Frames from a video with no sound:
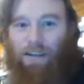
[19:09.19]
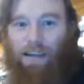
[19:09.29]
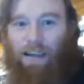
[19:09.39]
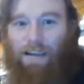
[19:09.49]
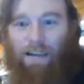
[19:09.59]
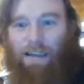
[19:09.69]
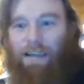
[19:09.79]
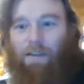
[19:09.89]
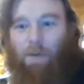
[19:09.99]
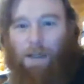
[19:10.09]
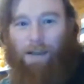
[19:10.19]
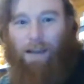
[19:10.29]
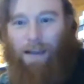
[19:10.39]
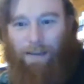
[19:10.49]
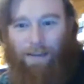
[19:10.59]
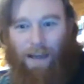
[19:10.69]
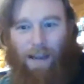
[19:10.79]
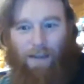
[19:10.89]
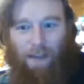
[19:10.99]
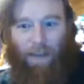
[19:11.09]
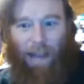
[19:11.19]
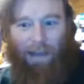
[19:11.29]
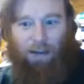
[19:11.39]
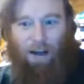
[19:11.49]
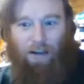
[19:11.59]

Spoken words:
and you didn't even realize that guard